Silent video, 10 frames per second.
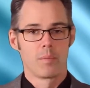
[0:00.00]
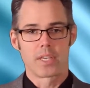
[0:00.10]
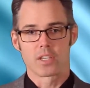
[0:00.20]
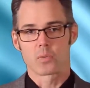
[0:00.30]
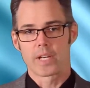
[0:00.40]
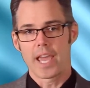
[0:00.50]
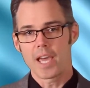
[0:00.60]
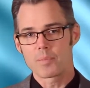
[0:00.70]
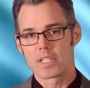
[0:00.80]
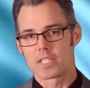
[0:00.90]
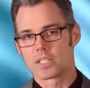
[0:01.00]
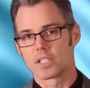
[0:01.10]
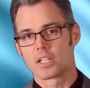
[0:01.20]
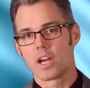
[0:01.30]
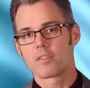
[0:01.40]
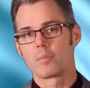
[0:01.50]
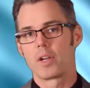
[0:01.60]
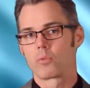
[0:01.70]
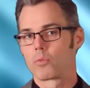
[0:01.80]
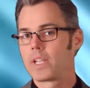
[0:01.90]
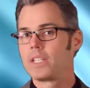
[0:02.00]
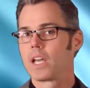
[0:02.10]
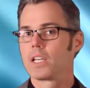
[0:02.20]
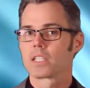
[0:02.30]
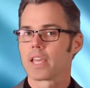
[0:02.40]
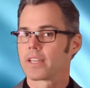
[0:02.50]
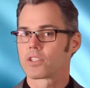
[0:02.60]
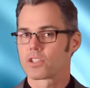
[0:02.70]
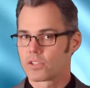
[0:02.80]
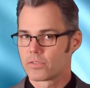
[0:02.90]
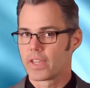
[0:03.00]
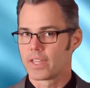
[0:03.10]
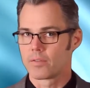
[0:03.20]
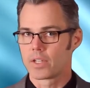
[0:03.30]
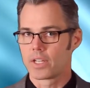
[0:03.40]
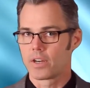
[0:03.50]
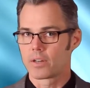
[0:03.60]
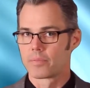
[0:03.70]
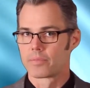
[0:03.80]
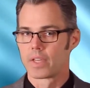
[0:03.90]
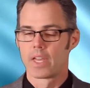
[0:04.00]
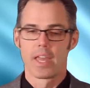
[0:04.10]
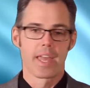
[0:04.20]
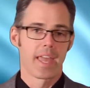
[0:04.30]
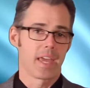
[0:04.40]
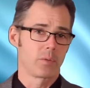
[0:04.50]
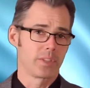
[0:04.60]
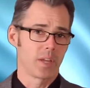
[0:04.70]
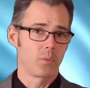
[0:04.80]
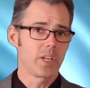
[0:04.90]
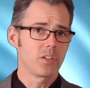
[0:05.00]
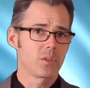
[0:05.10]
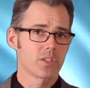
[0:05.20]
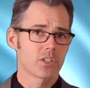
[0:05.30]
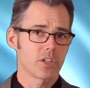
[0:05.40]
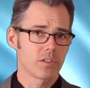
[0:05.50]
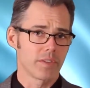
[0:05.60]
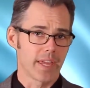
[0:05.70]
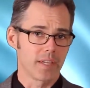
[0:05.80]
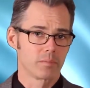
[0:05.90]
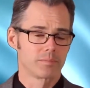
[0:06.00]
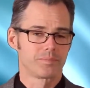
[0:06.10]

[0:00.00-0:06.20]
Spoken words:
Because what happens is the government redoes that survey every year. And when they redo the survey,